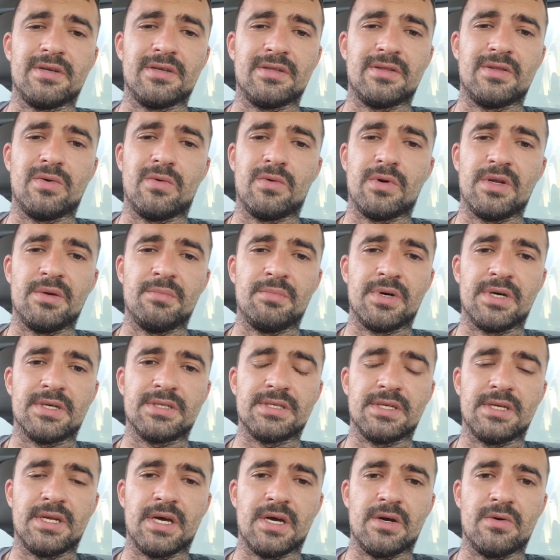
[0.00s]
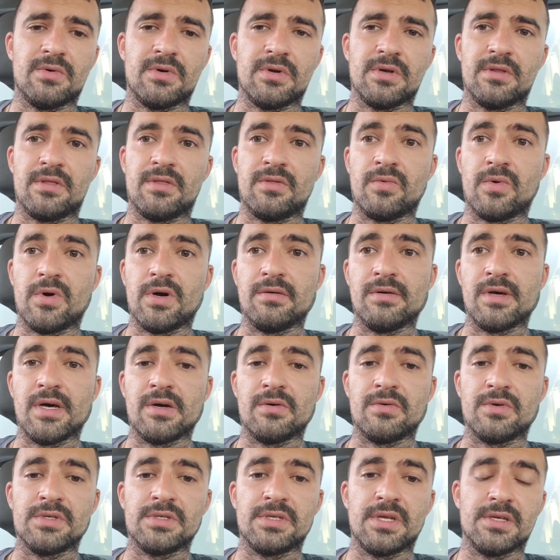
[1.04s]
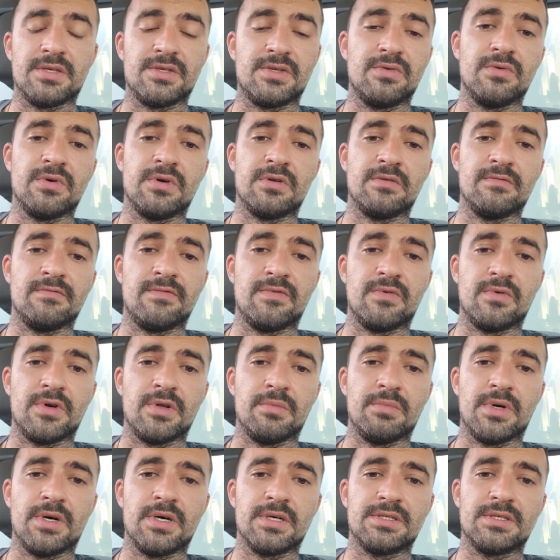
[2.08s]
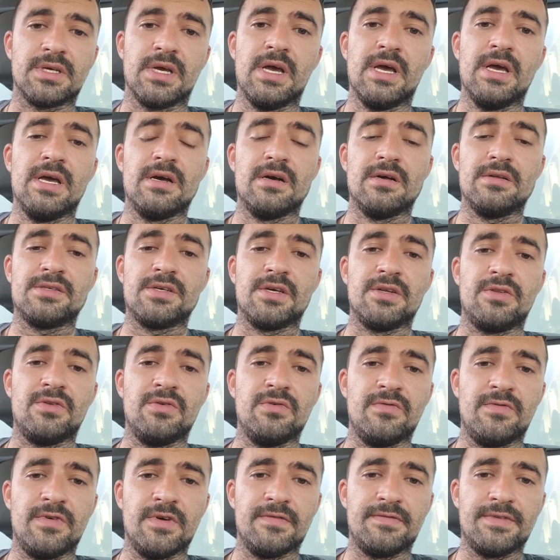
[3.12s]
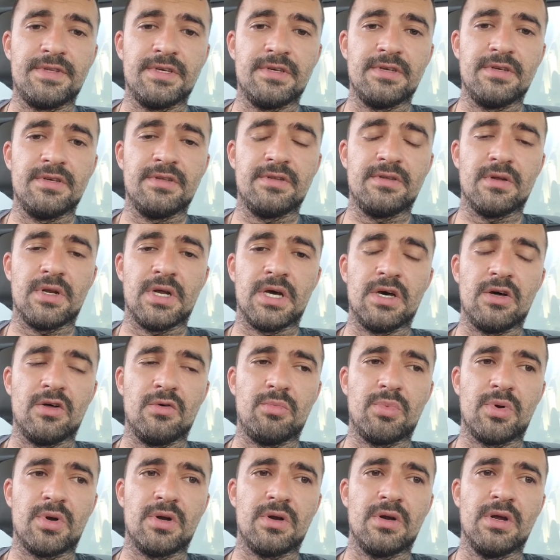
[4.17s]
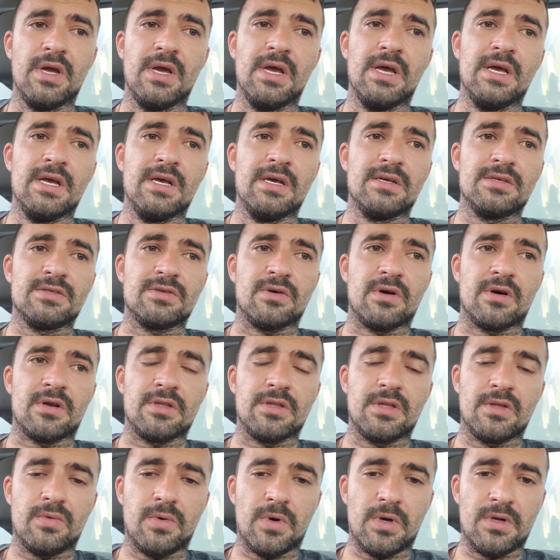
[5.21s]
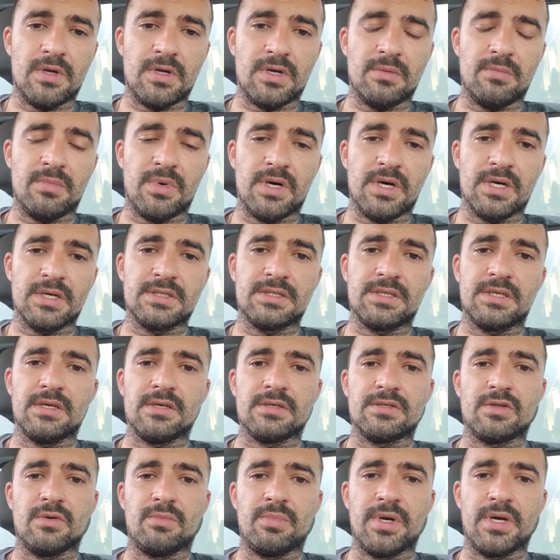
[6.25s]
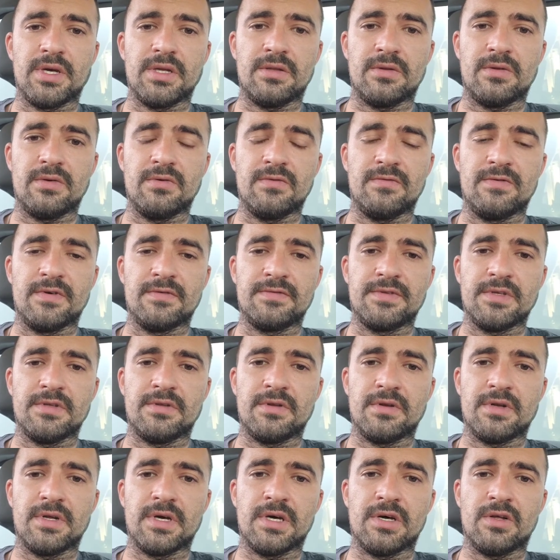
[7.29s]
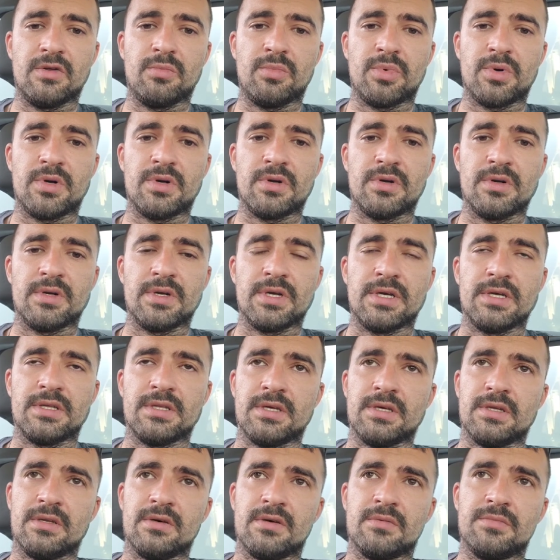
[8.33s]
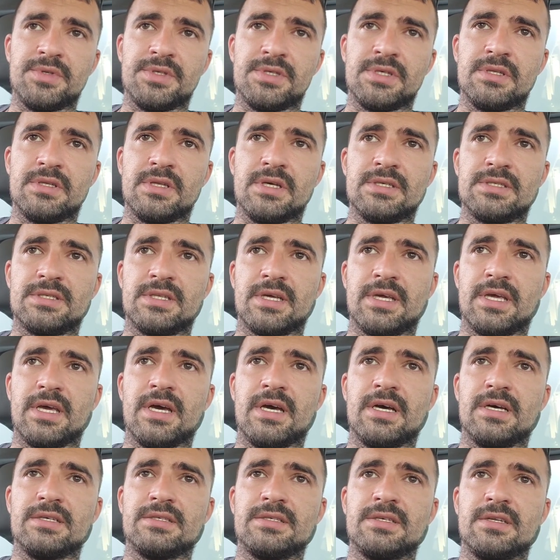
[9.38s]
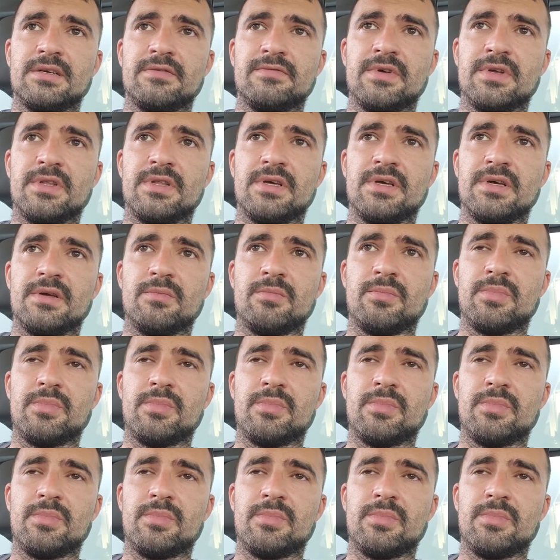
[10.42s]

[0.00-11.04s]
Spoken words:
At $20 an hour, 12 hours, that's $240. Let's say $250 to the helper. So out of the $1,200, he has to pay $250 to the helper, and then obviously less the gas and everything.